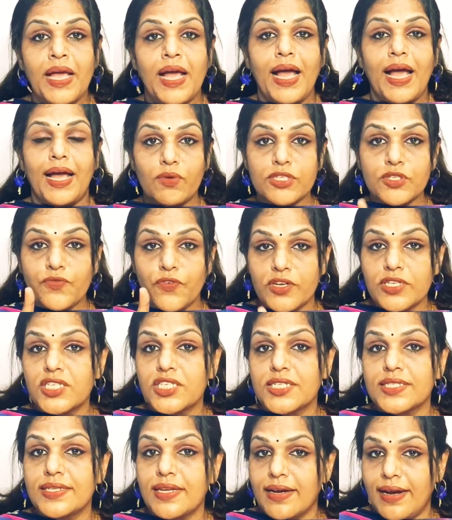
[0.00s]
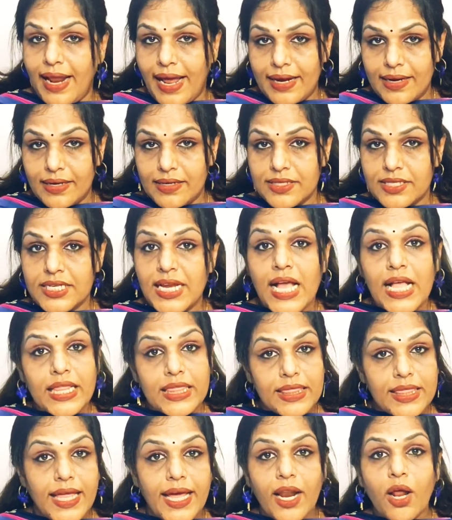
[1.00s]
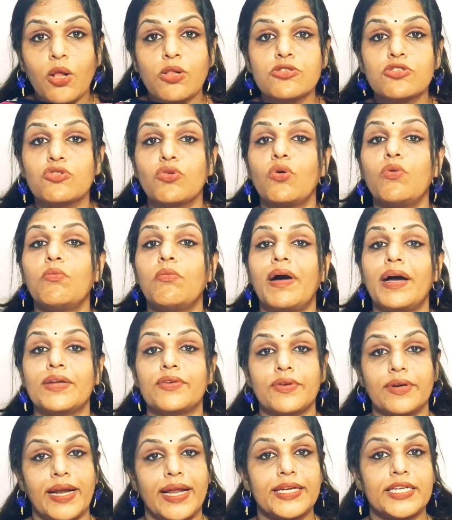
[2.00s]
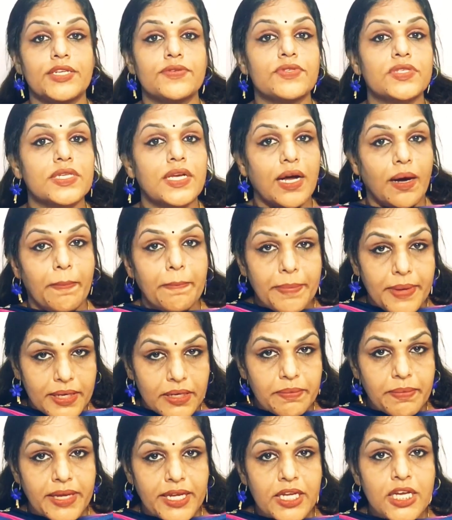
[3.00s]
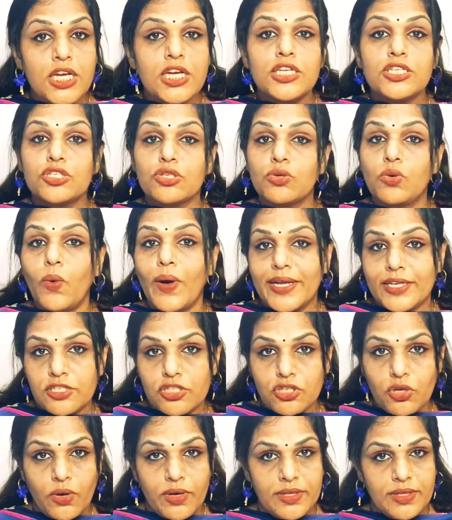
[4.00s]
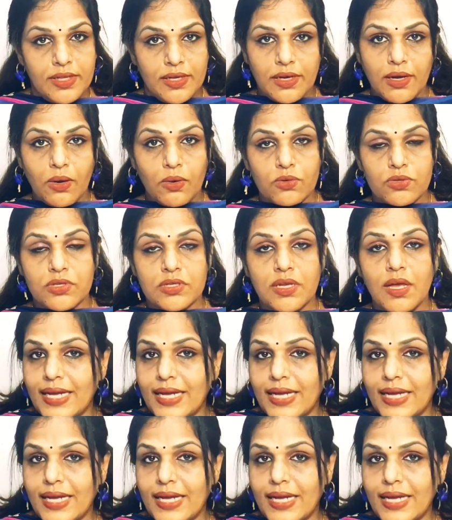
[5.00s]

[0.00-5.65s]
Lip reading: I was first in the rank list. Then also my relatives compelled me to go and join the course.